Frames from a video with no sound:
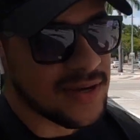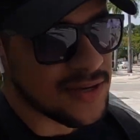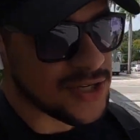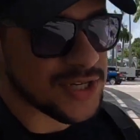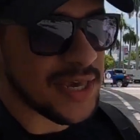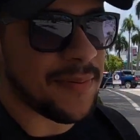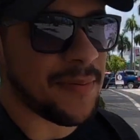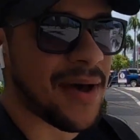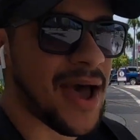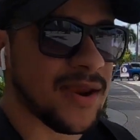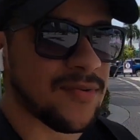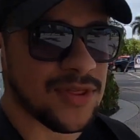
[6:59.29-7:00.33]
Just keep in
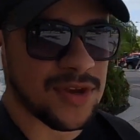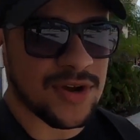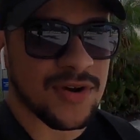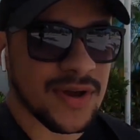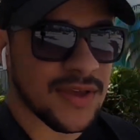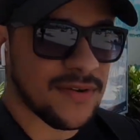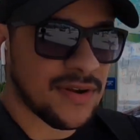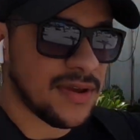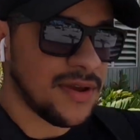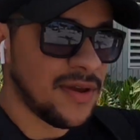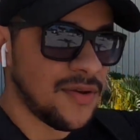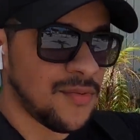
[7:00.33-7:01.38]
mind whether you're going
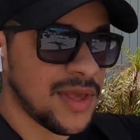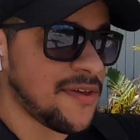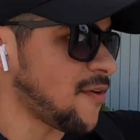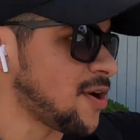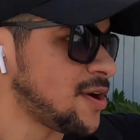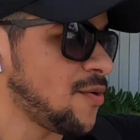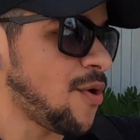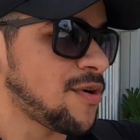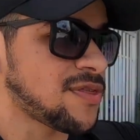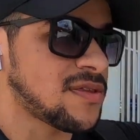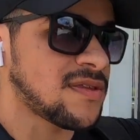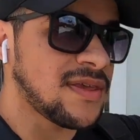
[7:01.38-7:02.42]
really far
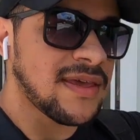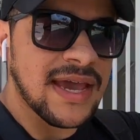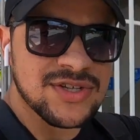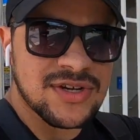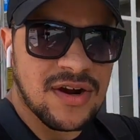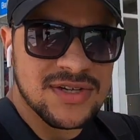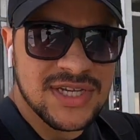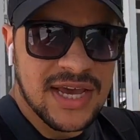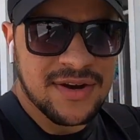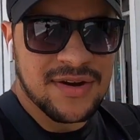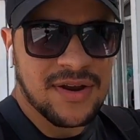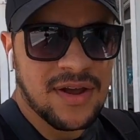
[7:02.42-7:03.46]
north to the Adrian Art Center